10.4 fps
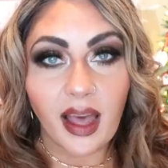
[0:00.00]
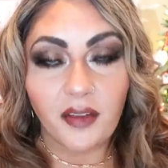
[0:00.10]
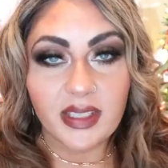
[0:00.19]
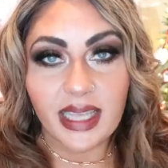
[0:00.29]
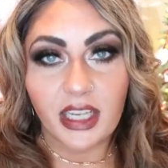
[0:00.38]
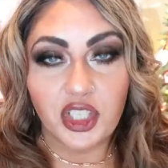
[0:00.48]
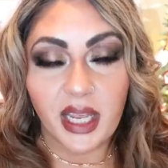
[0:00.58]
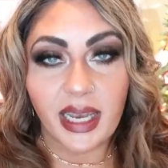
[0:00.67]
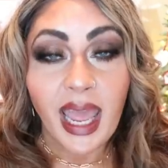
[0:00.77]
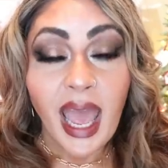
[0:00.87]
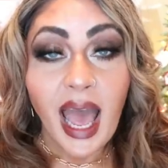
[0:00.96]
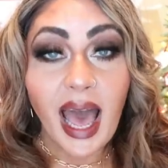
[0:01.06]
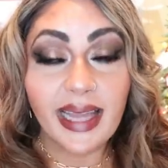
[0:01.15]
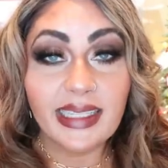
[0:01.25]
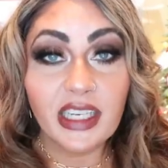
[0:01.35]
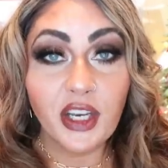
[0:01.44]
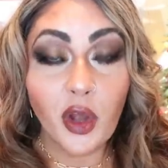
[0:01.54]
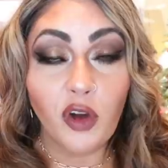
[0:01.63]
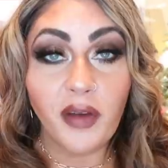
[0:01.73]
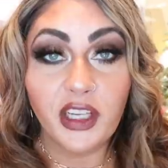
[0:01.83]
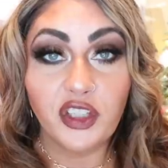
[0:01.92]
of section. I didn't
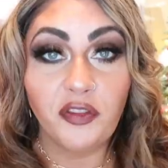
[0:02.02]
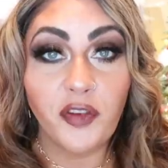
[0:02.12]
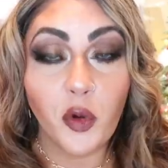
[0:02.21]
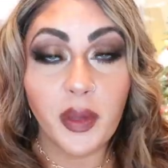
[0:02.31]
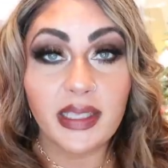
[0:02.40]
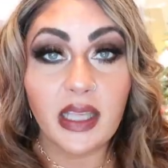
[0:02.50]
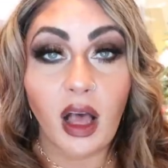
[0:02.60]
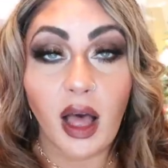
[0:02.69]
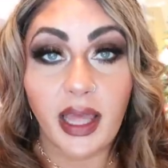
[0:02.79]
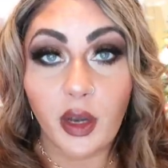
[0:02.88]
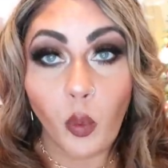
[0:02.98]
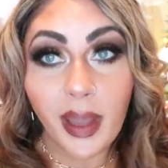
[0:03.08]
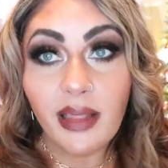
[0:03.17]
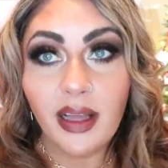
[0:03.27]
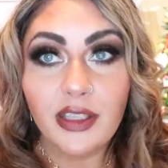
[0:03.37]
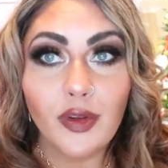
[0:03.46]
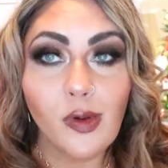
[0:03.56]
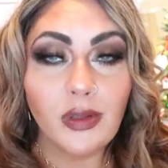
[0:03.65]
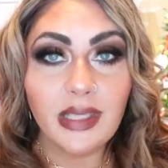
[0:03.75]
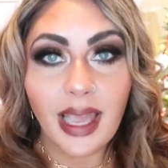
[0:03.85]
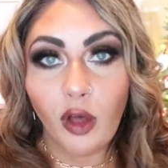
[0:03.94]
know if I should focus on weight loss
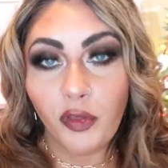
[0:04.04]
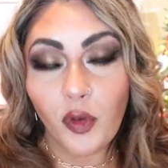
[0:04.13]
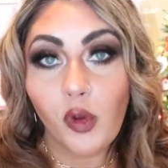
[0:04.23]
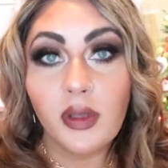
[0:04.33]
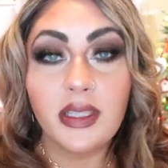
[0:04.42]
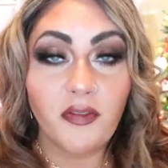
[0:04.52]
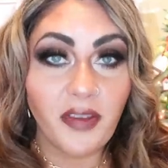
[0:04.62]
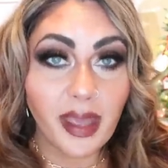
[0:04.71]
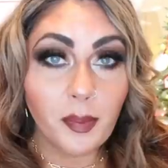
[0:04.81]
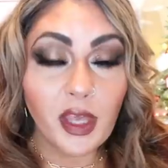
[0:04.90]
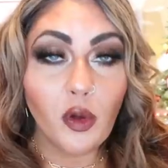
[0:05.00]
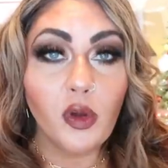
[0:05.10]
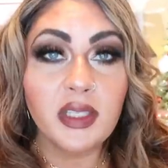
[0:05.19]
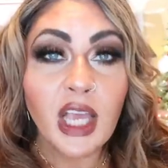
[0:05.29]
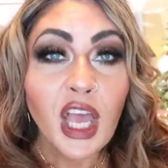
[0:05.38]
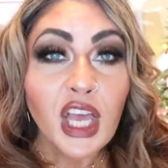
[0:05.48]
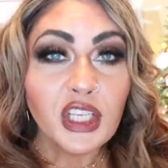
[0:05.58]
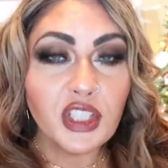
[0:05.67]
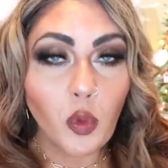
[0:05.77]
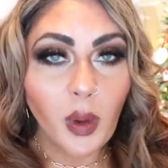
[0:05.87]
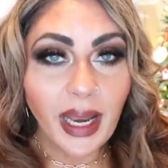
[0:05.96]
goals, health goals, family goals.
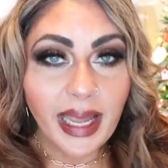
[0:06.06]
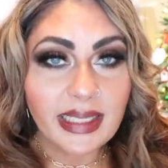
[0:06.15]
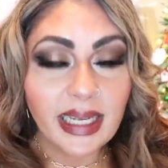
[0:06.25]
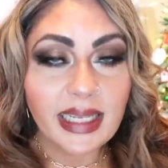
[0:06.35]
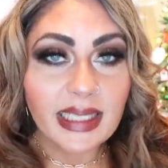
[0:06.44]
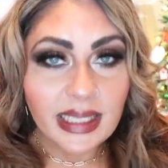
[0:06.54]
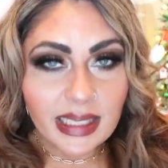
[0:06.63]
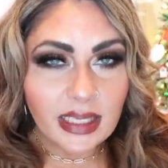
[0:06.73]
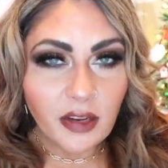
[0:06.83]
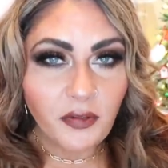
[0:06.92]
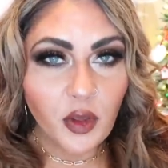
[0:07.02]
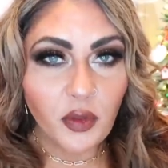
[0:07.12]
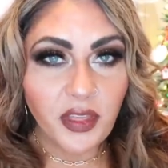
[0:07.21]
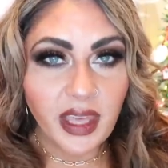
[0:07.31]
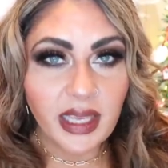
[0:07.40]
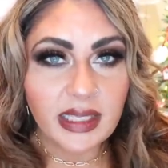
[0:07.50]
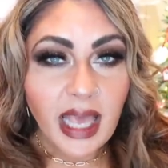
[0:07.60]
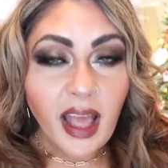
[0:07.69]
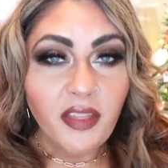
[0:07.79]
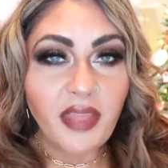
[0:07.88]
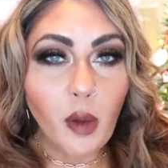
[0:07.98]
So what I did is listed a few things
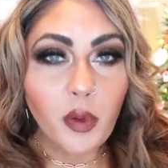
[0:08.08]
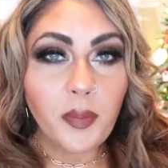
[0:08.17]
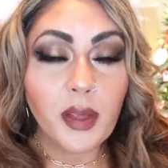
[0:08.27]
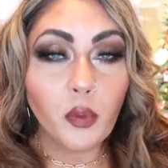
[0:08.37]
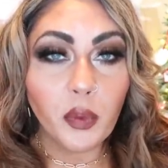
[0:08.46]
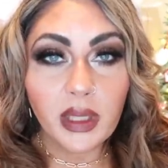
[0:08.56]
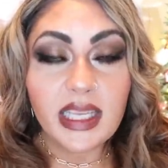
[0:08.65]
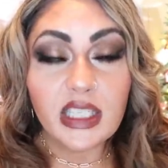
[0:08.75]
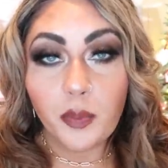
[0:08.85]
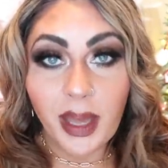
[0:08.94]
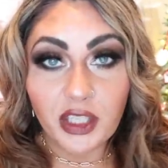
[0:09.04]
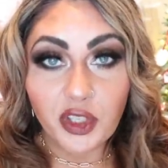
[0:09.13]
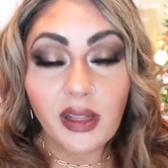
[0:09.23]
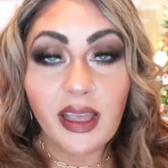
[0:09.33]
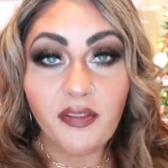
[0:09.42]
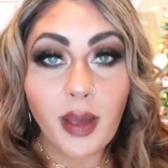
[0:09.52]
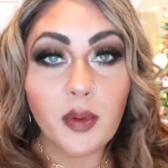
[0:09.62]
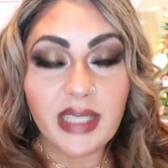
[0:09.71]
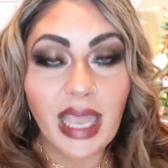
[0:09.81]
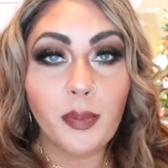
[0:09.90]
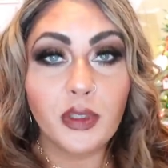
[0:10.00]
that would be really special if I
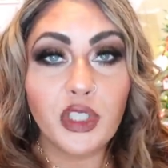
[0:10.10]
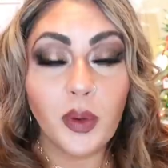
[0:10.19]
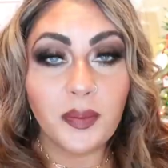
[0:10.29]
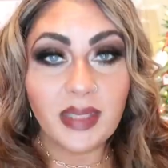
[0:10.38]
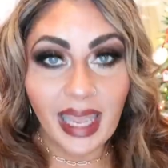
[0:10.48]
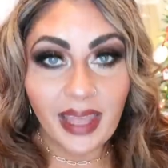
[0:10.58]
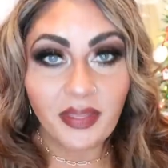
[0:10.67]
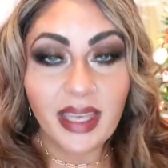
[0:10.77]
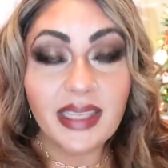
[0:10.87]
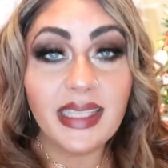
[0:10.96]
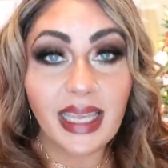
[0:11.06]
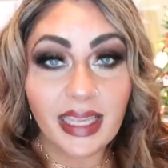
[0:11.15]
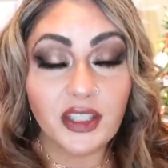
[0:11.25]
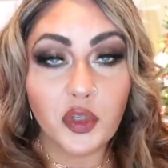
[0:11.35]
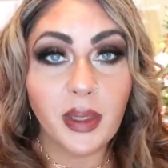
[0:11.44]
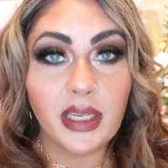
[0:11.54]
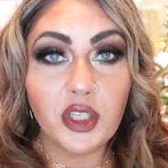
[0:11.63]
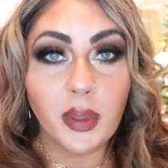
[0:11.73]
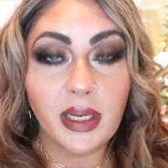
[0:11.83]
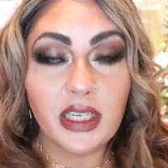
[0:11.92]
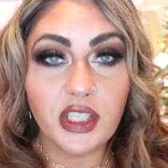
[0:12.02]
was able to obtain these in twenty
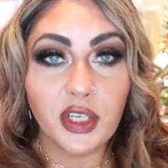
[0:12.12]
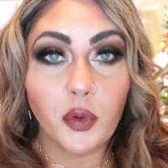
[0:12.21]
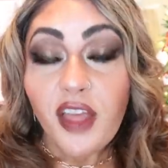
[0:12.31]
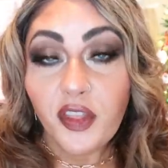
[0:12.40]
twenty-two.